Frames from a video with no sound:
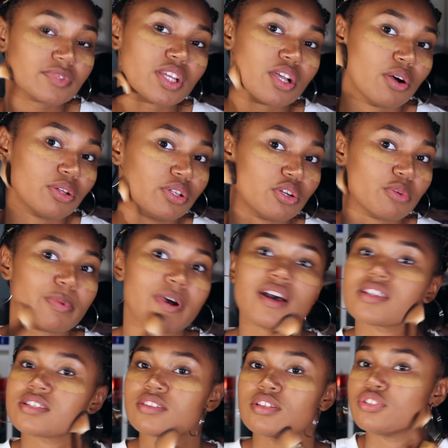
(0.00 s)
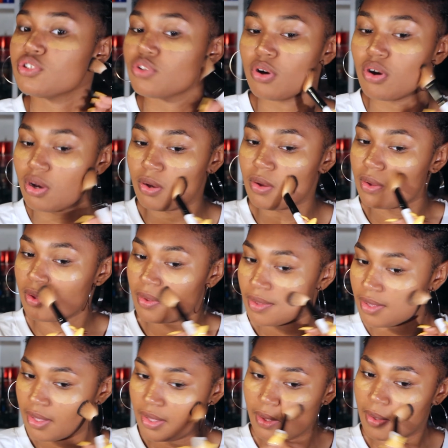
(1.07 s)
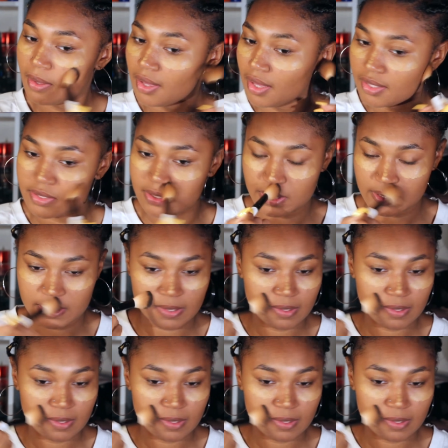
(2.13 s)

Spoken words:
Go a little past the jaw. And just